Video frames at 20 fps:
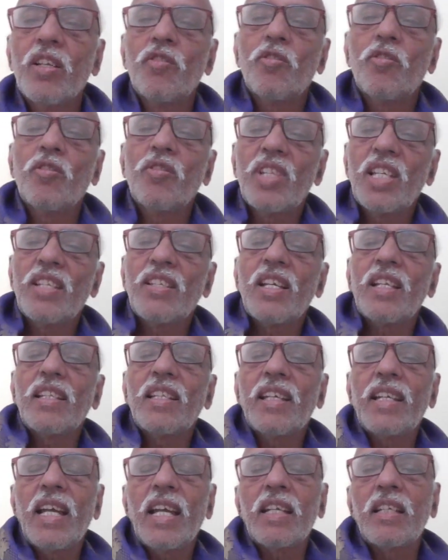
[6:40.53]
So these are
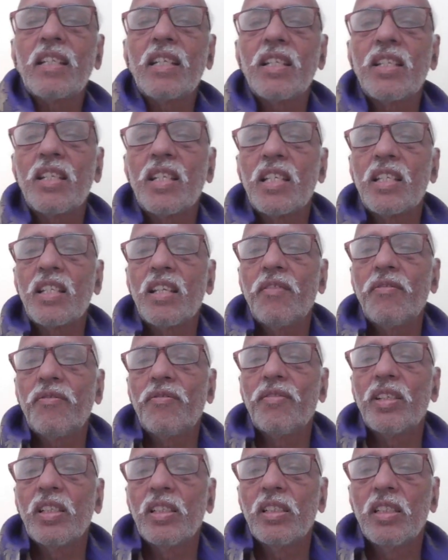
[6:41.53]
the characteristics
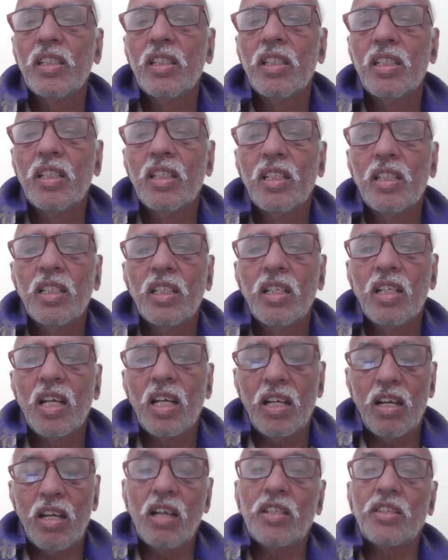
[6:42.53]
of
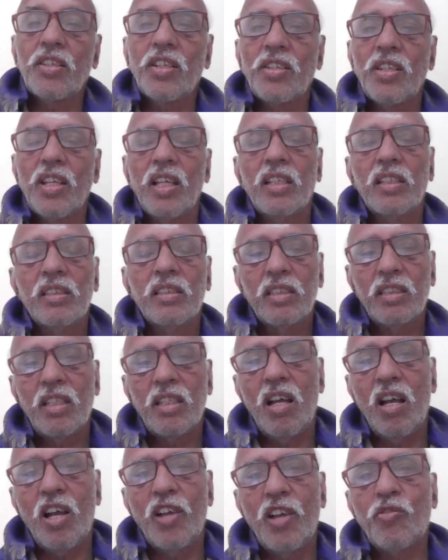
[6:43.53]
Rakshasa.
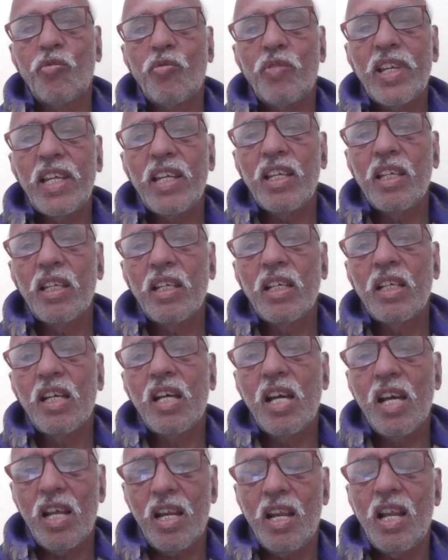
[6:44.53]
Asuri,
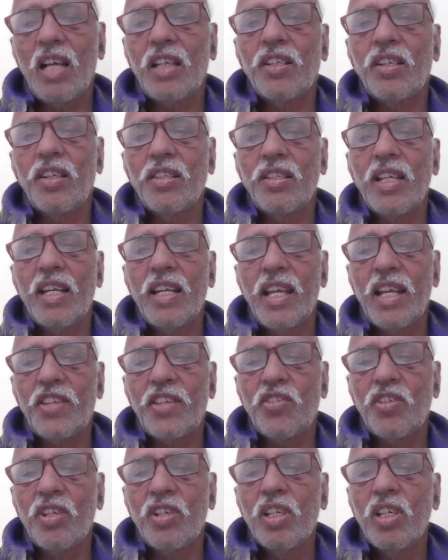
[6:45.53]
Rakshasa.
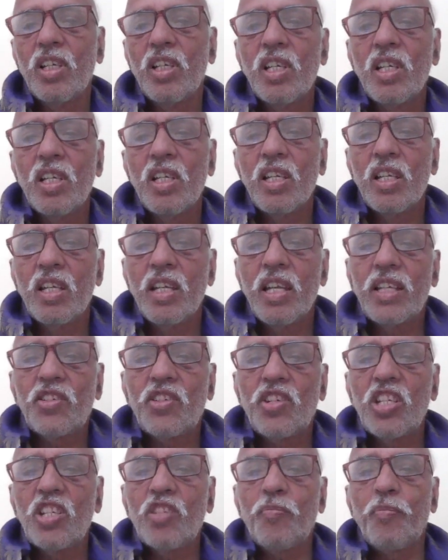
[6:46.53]

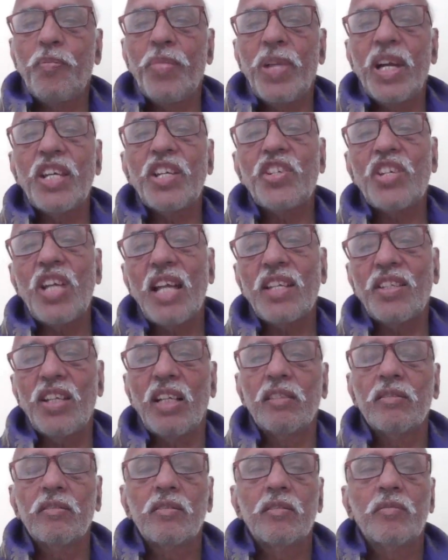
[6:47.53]
Next is Paishacha.